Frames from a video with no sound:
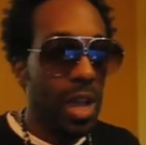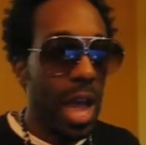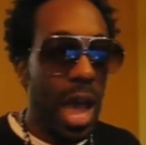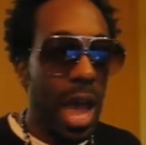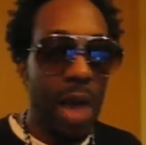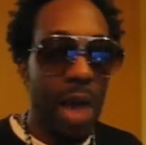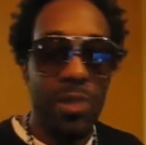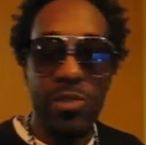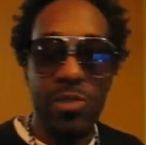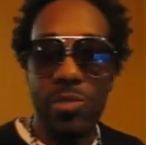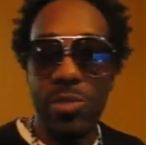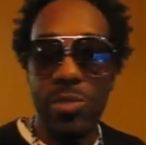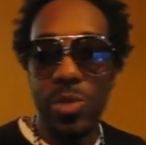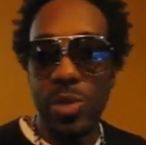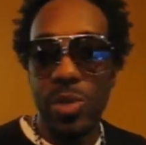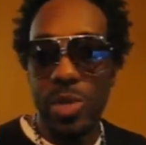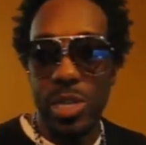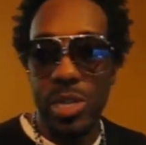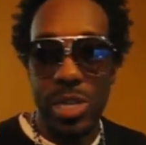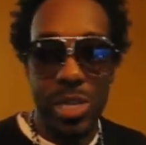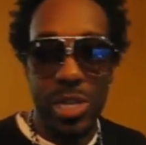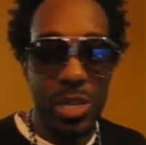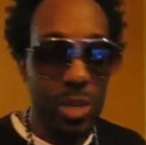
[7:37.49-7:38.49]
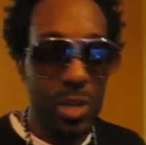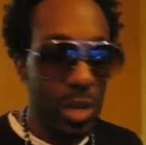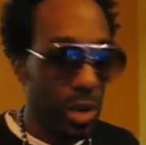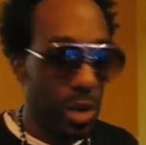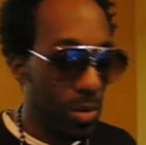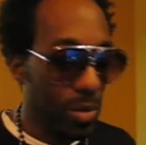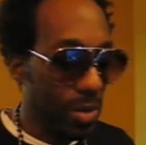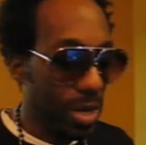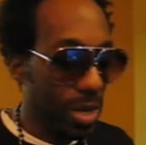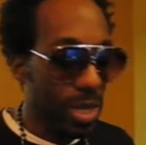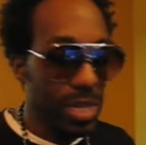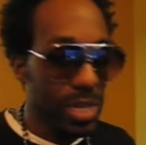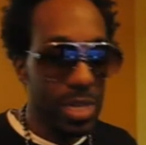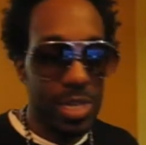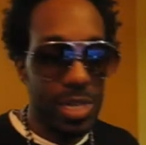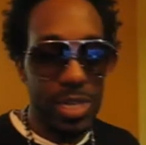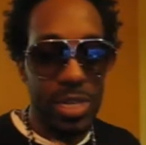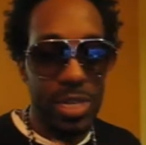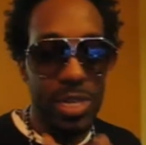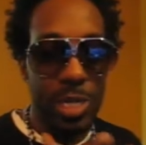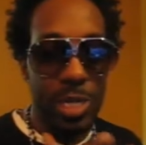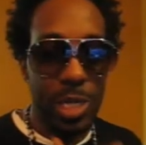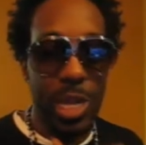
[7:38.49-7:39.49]
house music, you know, because this
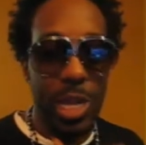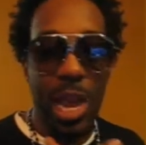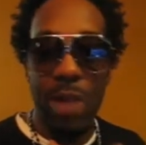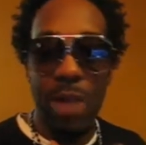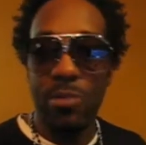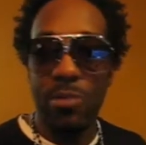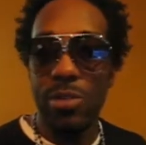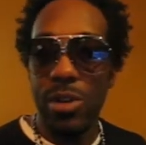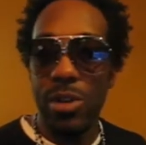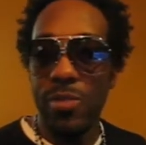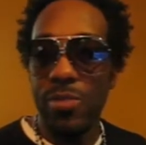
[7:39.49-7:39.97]
is a genre